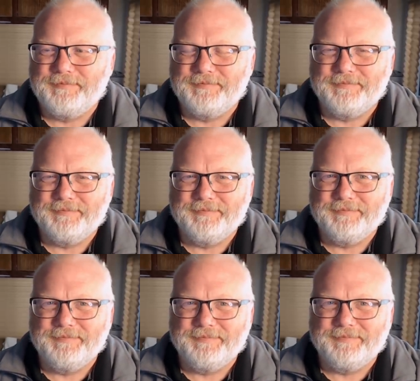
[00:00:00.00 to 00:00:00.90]

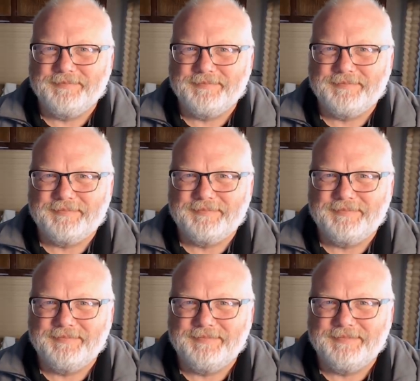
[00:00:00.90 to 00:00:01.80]

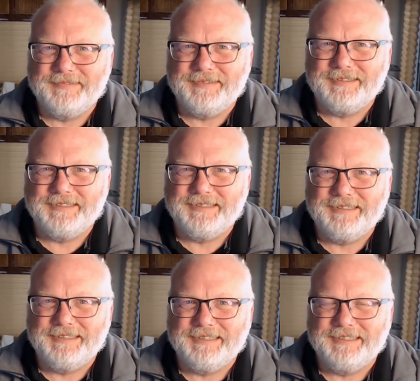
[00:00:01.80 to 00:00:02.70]

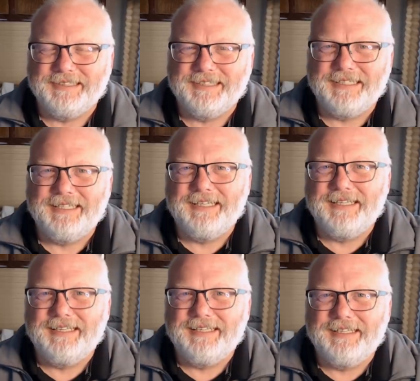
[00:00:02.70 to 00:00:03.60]

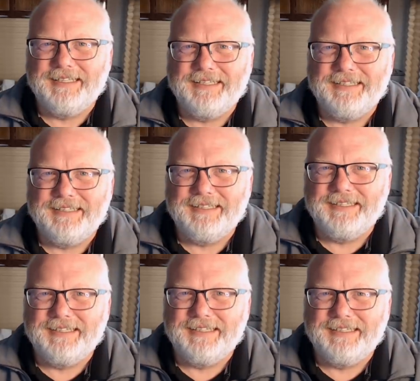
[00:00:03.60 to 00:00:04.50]

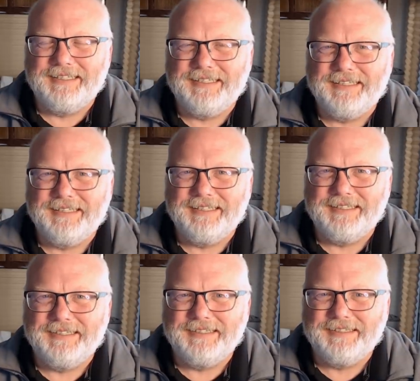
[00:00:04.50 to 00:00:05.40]

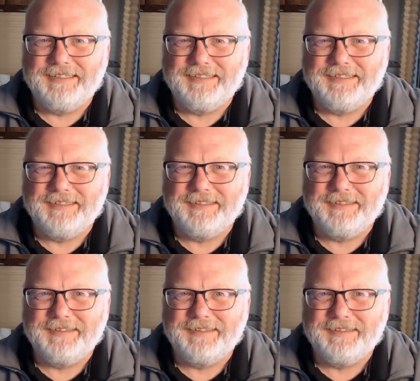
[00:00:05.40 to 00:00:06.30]

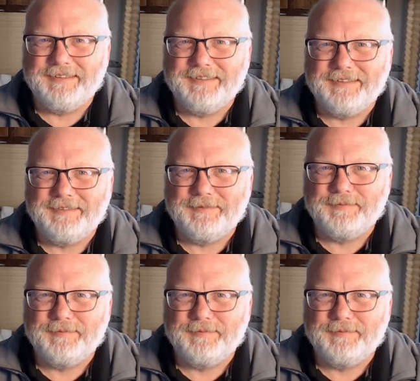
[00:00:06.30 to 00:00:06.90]
[no speech]